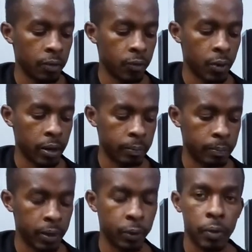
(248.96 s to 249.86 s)
if you
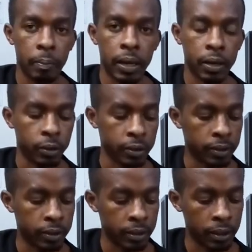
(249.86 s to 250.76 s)
want to play with the
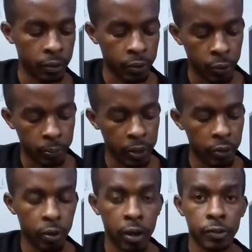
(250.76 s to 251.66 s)
backwards, you
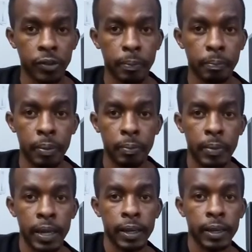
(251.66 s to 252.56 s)
play your F sharp
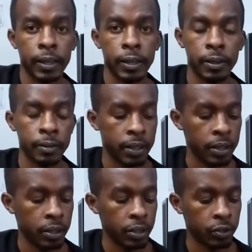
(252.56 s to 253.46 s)
minor here.
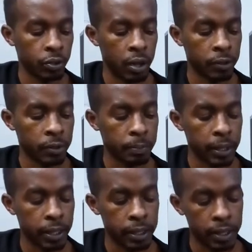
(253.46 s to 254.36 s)
So F
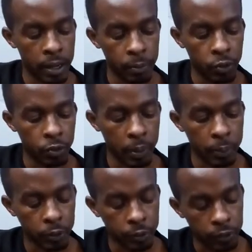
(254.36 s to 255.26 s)
sharp minor here, I'm using
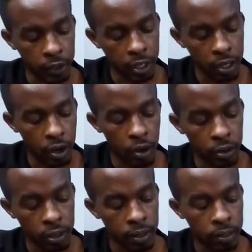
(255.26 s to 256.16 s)
my pointer finger
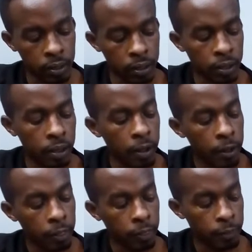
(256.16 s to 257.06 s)
on the
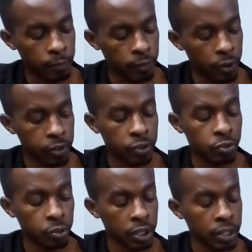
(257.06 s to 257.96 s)
4th
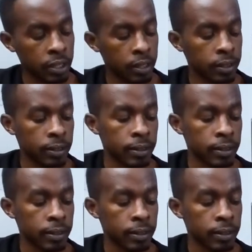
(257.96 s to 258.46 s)
string,